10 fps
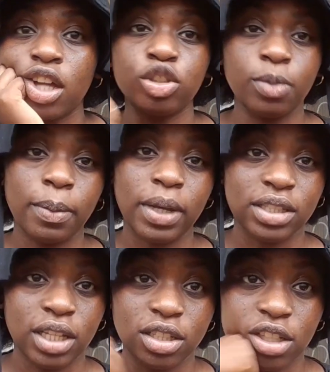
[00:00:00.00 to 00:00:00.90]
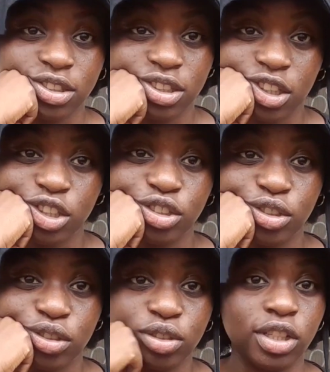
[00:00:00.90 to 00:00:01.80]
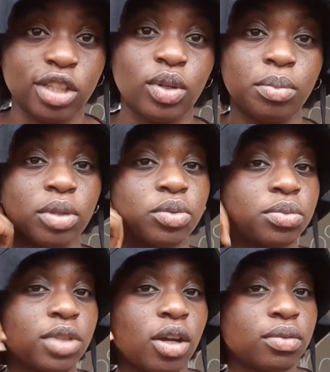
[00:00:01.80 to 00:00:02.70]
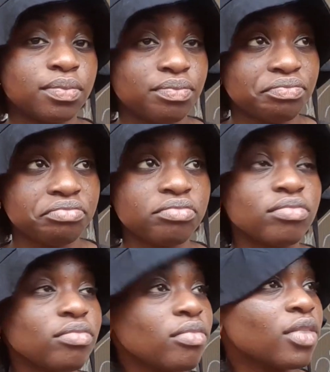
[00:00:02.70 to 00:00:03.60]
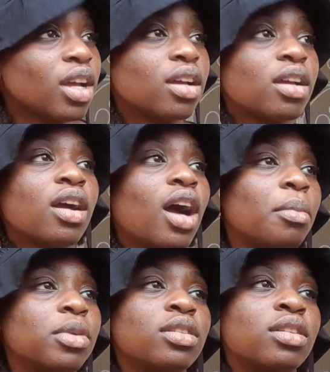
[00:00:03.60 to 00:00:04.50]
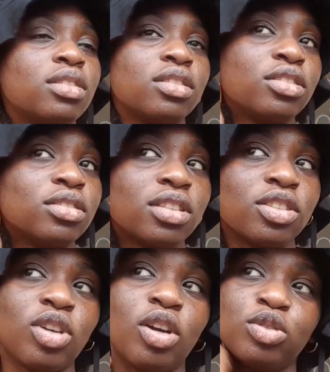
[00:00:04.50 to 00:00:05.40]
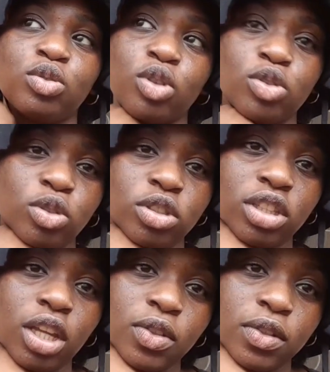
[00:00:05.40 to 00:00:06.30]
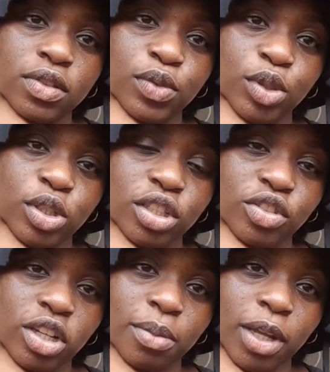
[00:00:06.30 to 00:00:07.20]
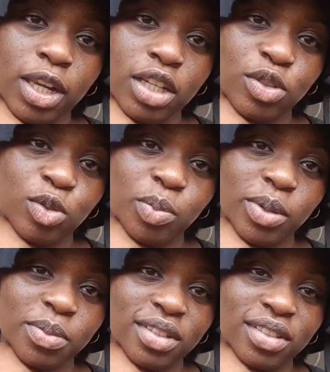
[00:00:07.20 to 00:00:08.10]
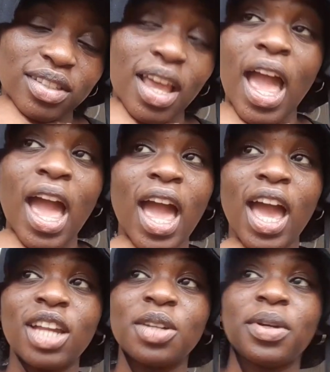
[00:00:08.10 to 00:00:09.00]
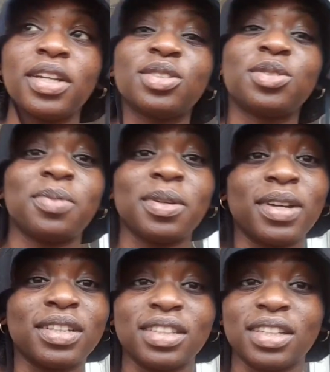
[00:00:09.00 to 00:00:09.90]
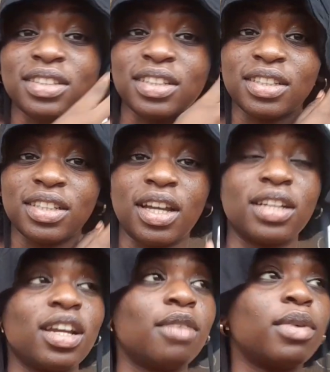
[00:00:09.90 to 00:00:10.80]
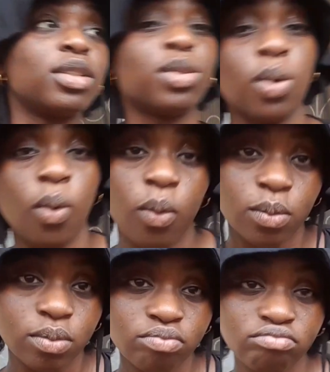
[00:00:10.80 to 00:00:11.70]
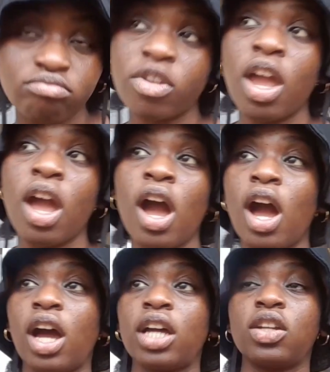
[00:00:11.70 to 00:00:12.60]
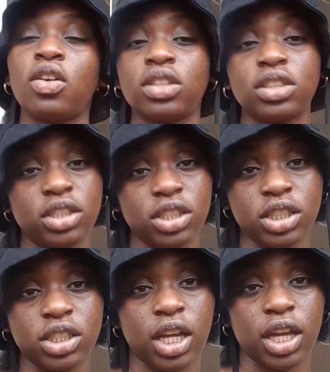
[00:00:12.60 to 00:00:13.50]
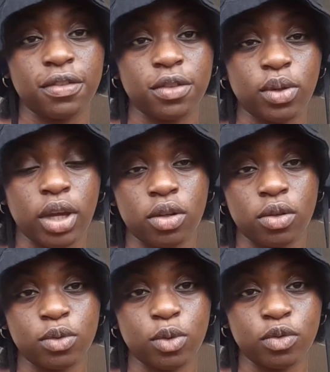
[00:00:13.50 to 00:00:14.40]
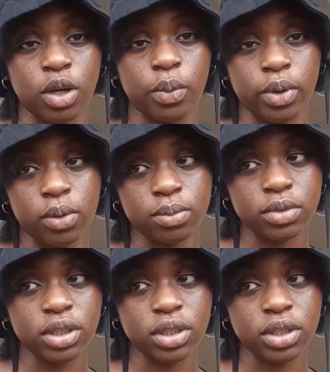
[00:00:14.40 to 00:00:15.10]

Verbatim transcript: the vibe has ended in case you don't know that's why i'm at home now i mean there's no you no no. The title of this video is actually my last JUPEB days. Anyways, Jupeb has ended and I'm at home. And honestly, I feel kind of overwhelmed.